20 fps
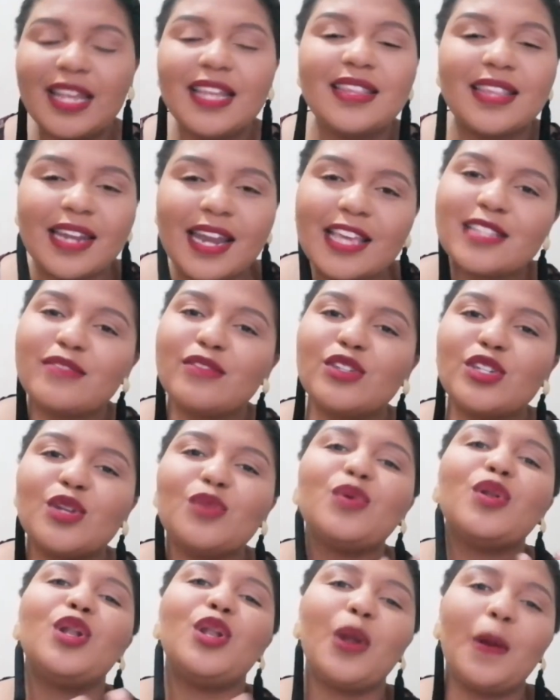The next video
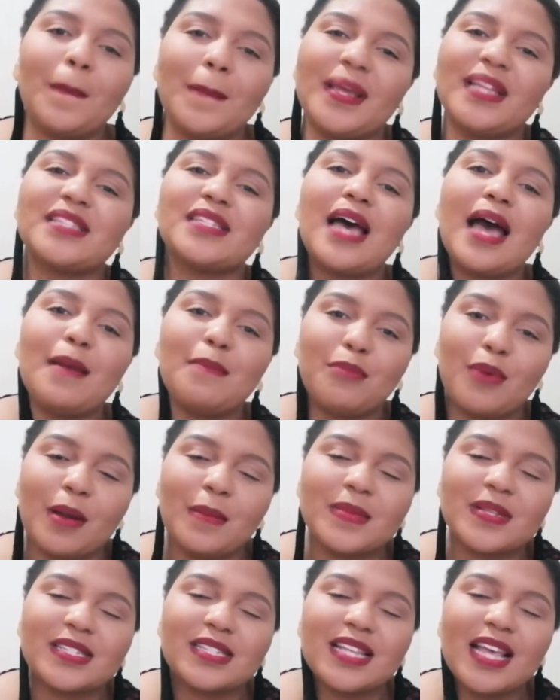will look better, I
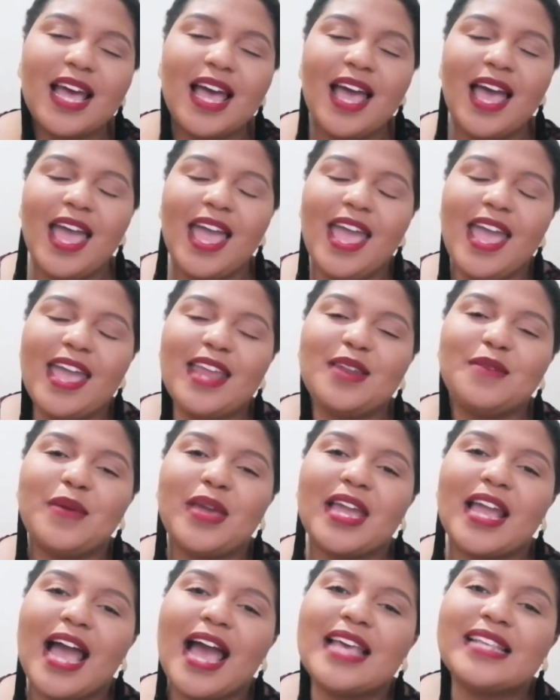promise.
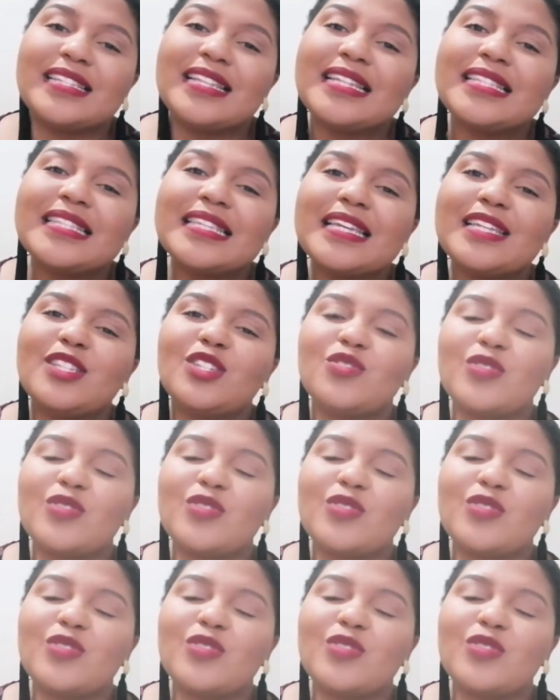Anyway, guys, let's get